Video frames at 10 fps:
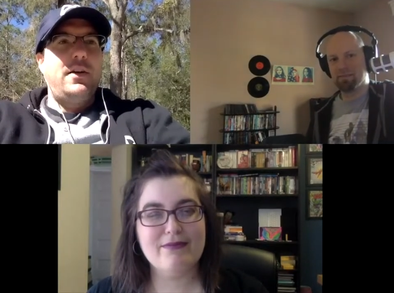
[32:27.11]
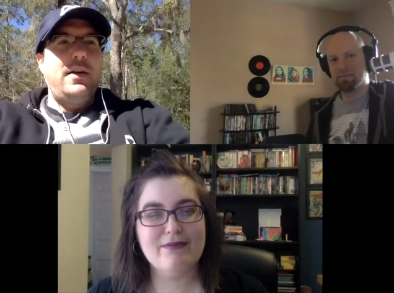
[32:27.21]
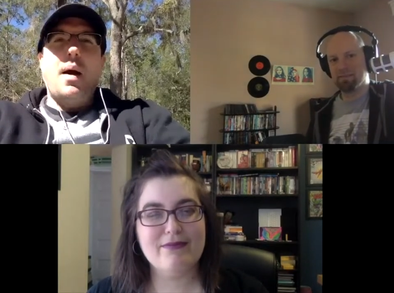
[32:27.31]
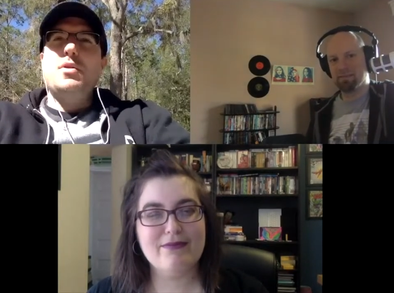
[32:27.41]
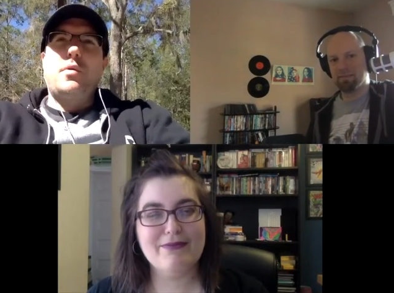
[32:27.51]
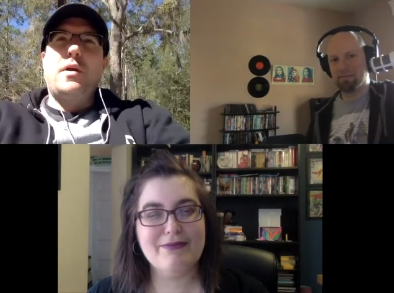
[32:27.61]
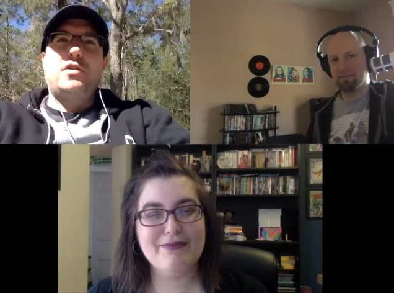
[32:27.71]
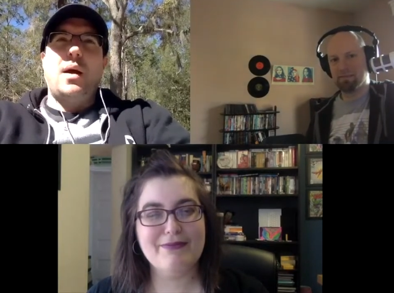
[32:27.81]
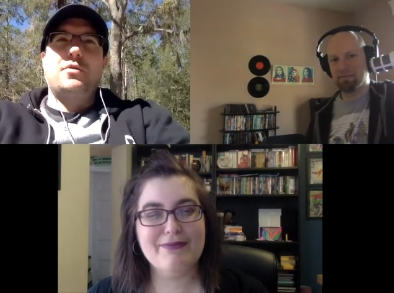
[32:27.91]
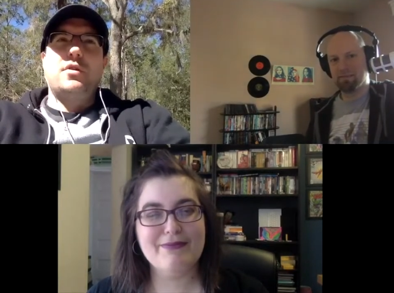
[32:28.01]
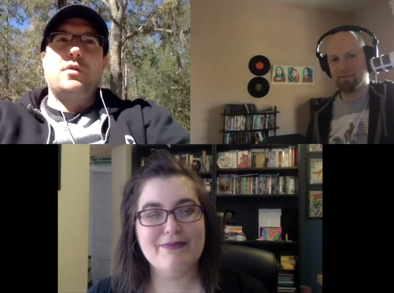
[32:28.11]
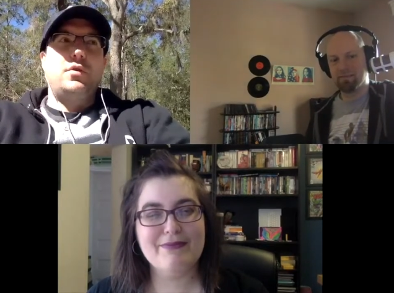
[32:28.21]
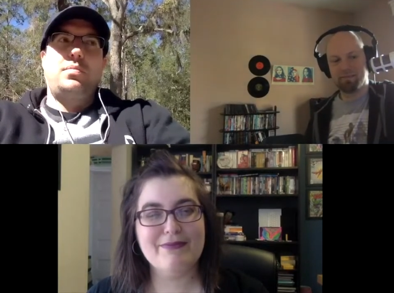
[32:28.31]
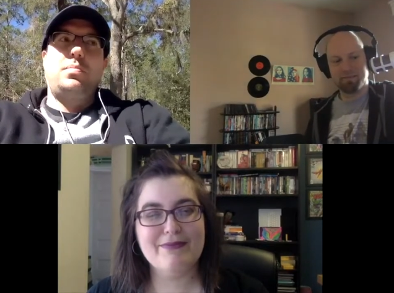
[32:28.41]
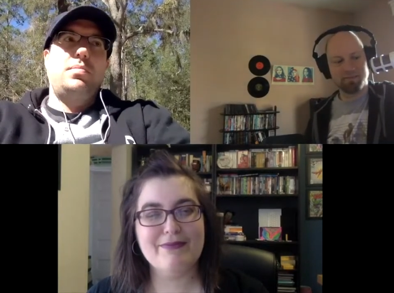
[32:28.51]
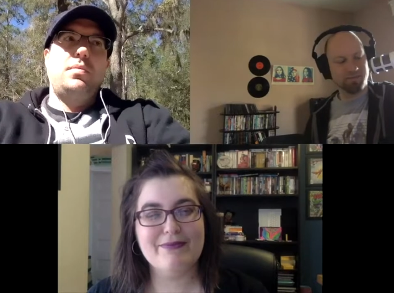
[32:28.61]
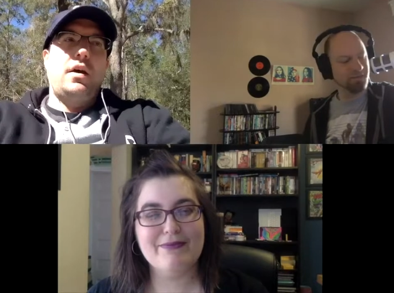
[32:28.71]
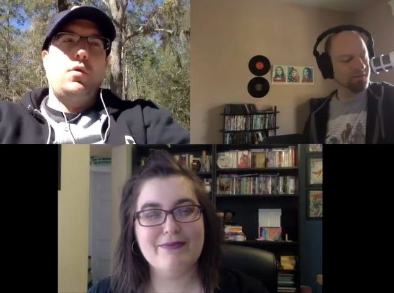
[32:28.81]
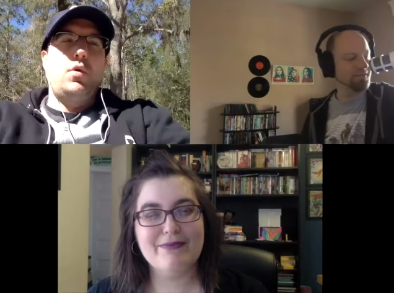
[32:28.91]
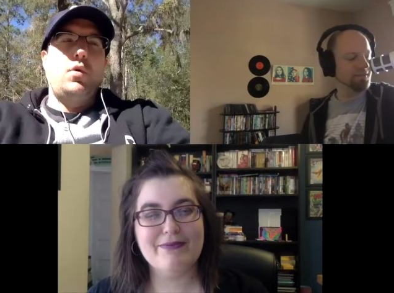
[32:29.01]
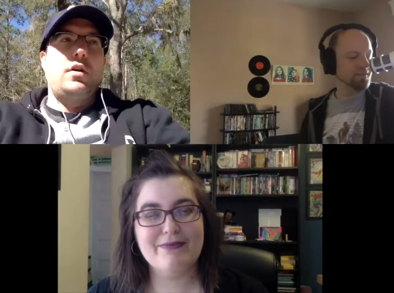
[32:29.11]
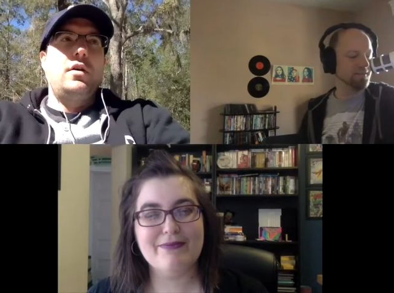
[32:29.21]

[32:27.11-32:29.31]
Speaker 1: I mean, the rest of the episode was kind of weird.